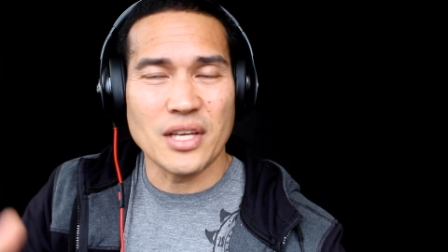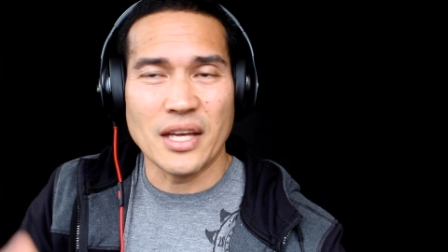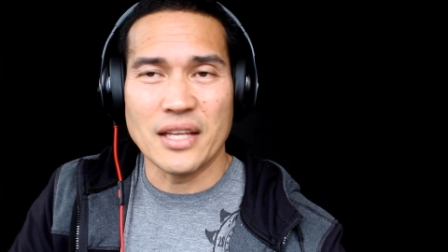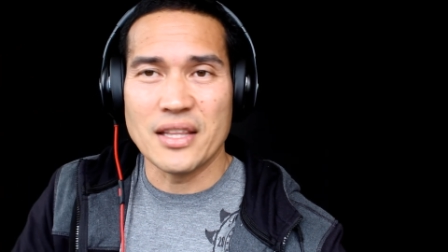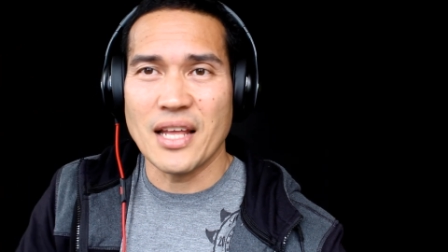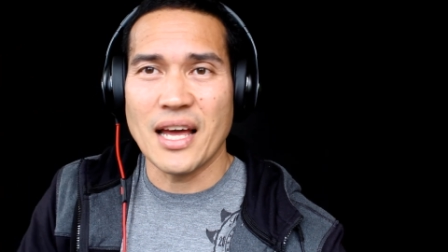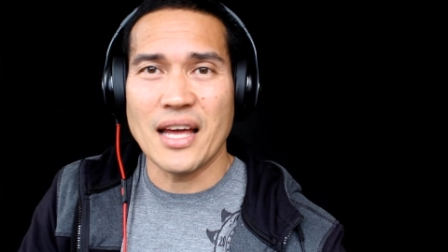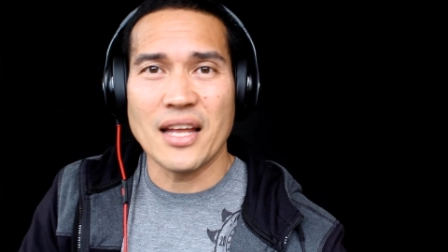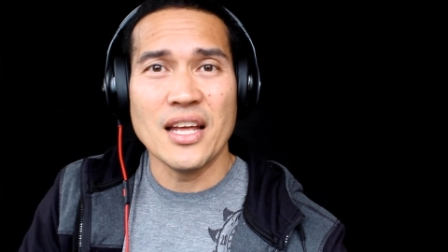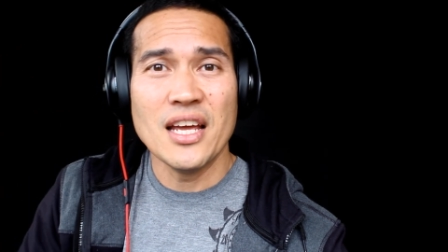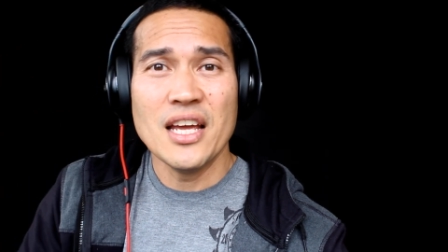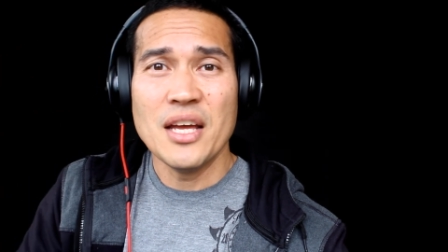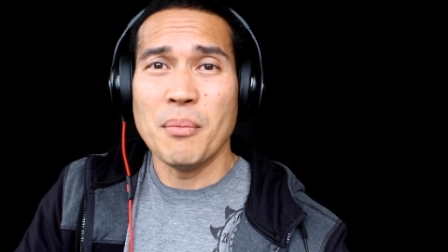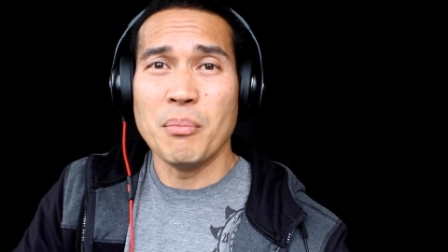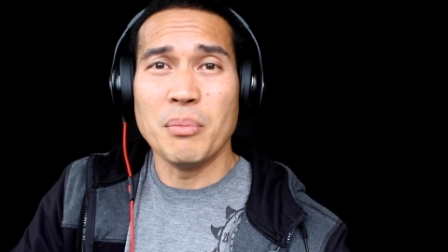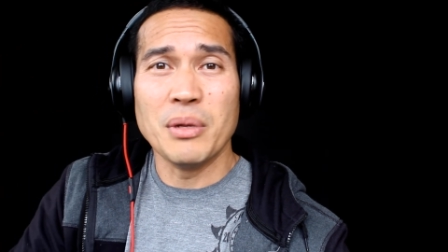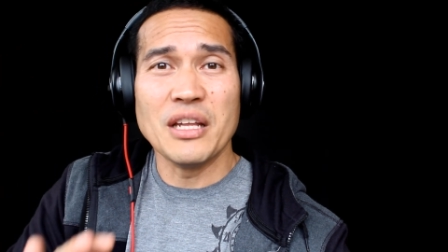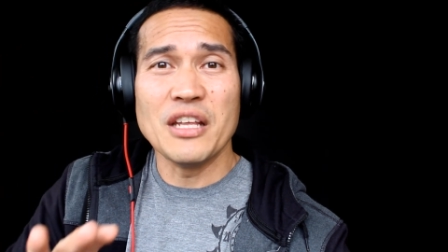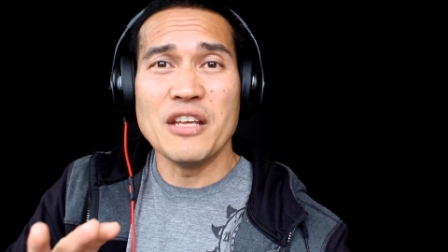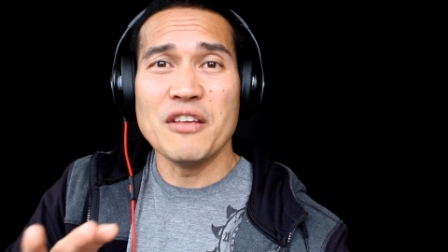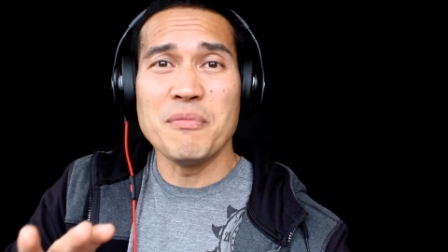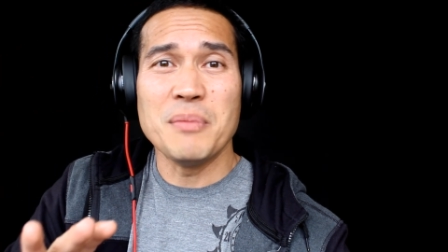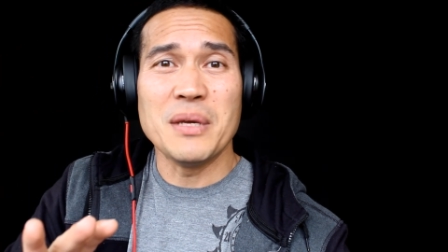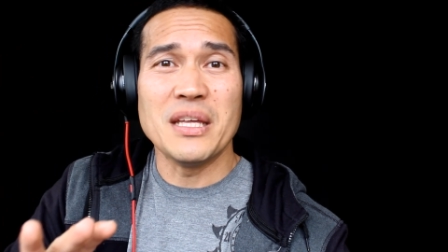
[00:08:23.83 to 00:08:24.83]
And that,
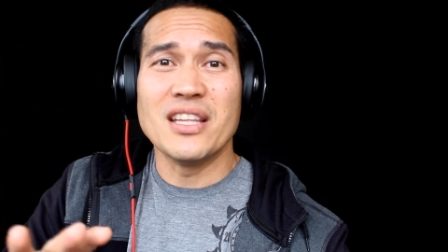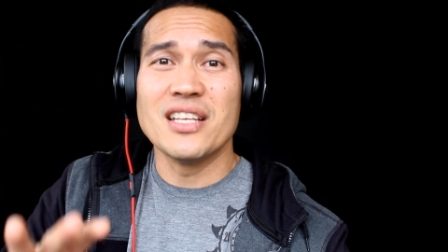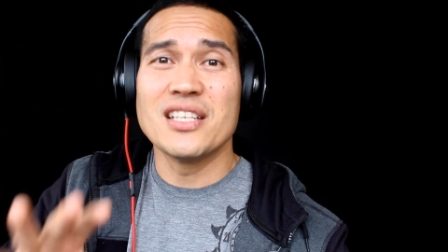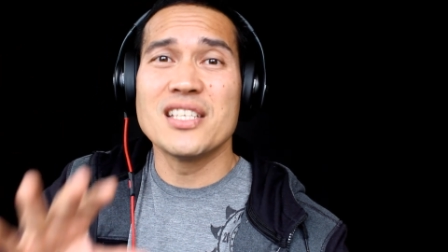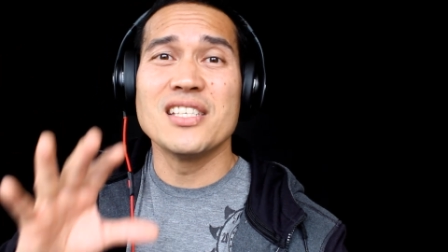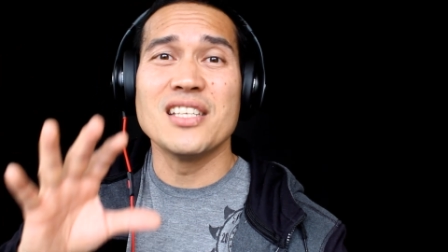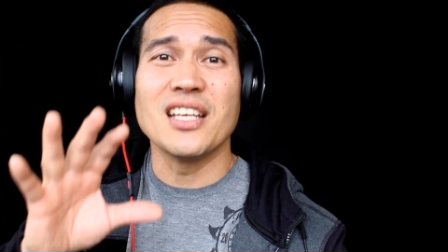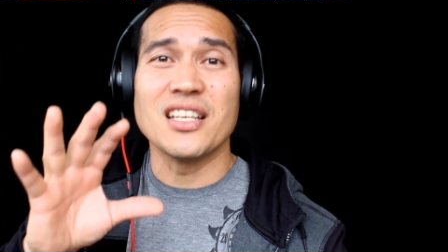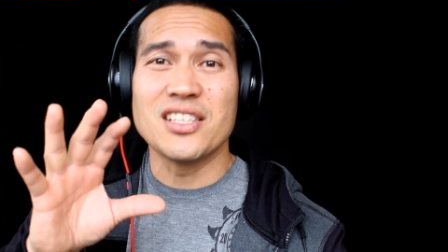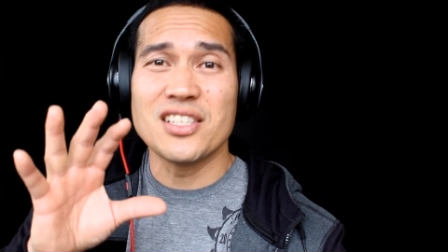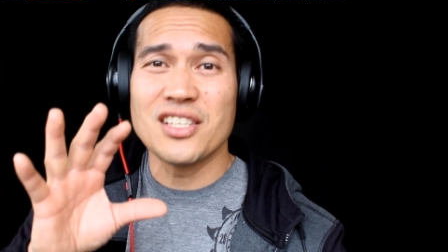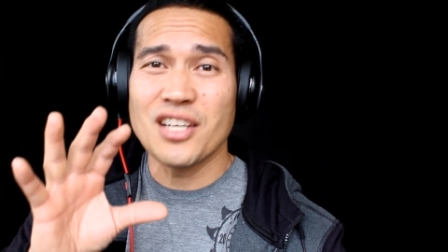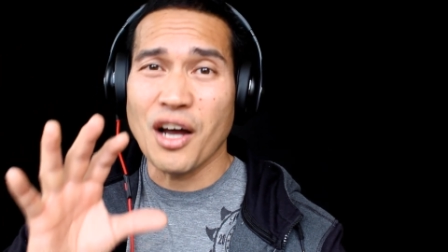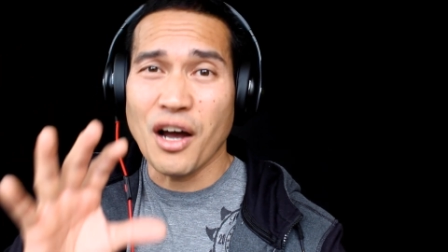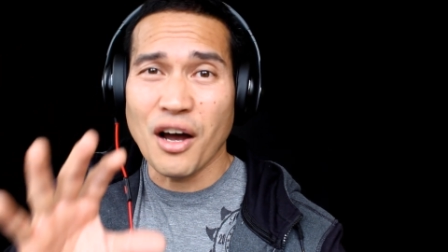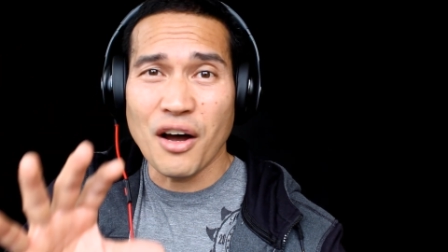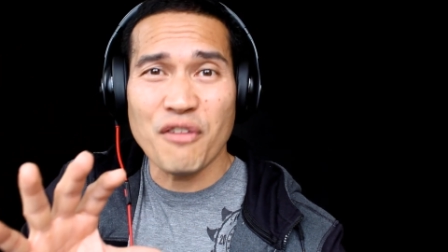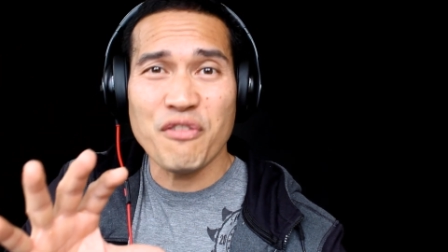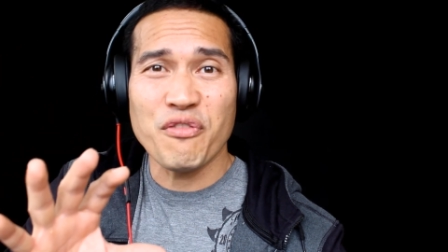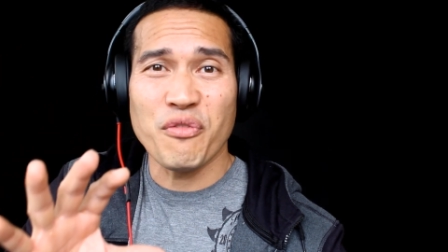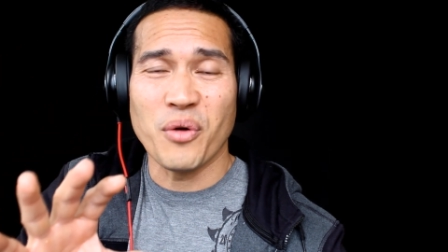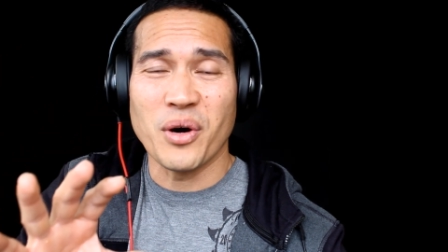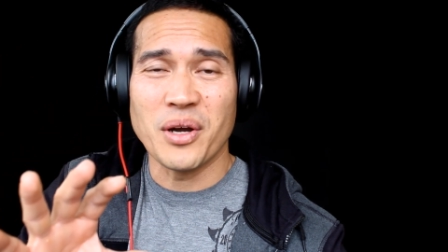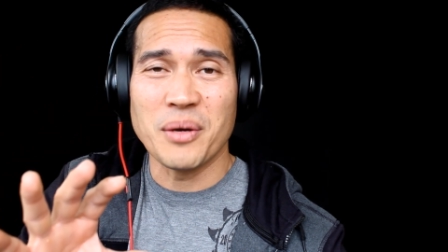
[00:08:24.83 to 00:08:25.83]
believe me, this is a
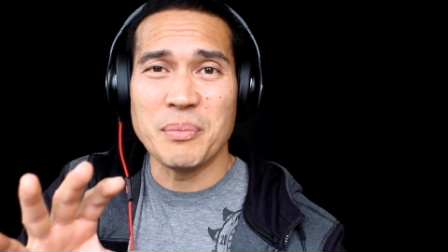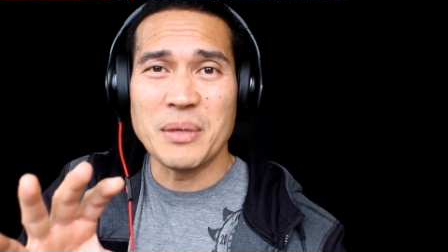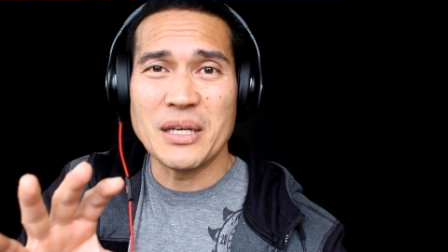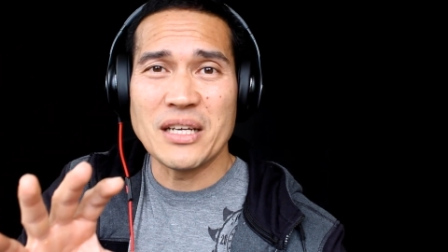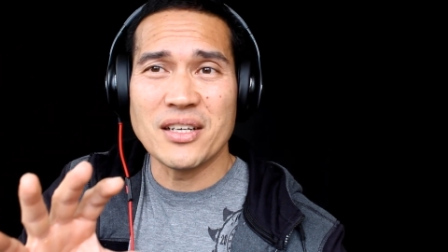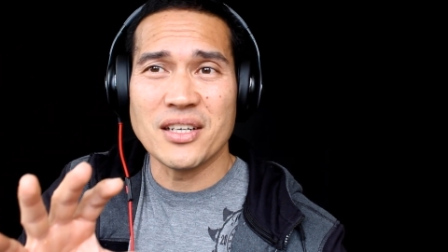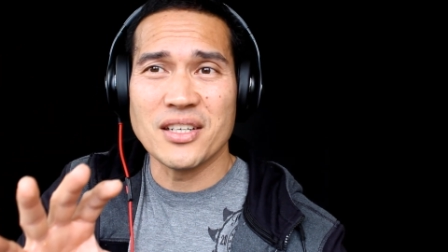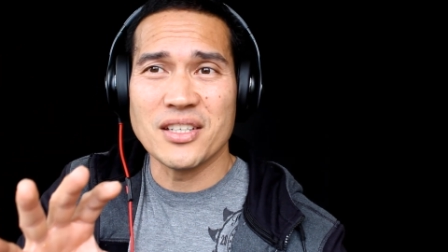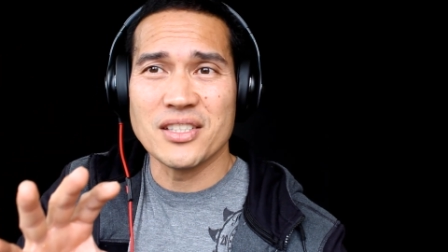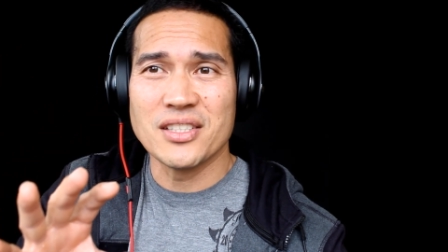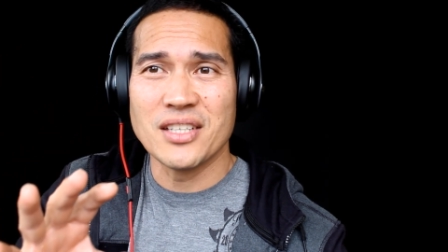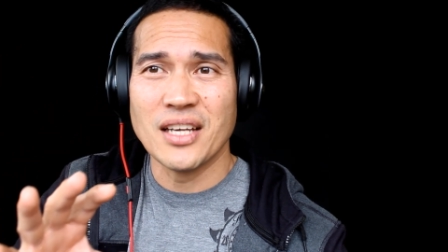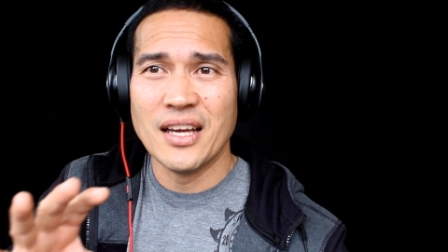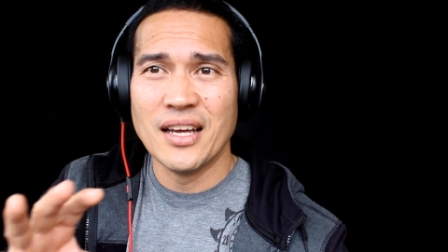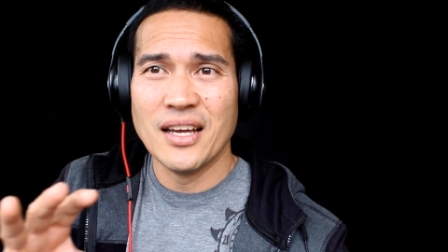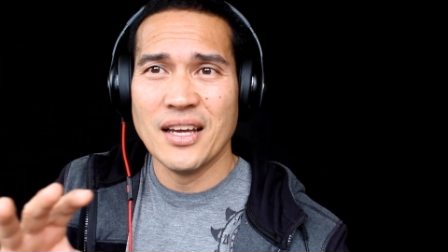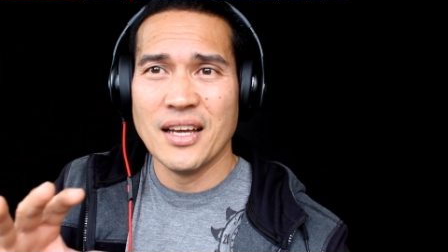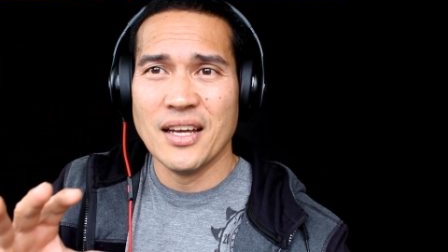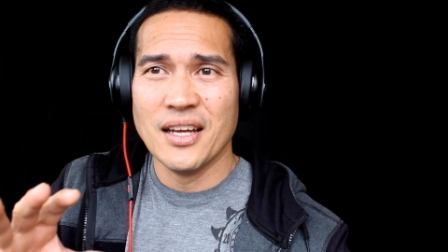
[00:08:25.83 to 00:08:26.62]
tough one because